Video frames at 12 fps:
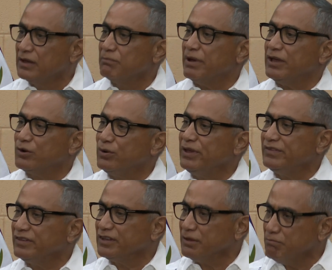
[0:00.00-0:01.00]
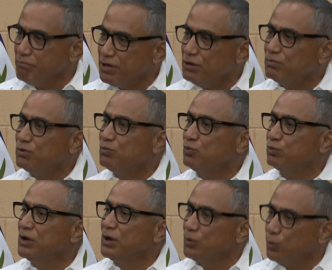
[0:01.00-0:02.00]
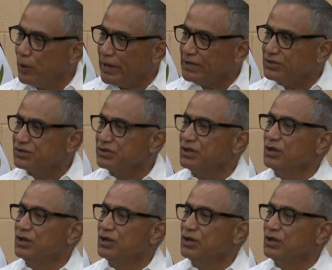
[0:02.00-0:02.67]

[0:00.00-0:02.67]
by increasing the minimum wage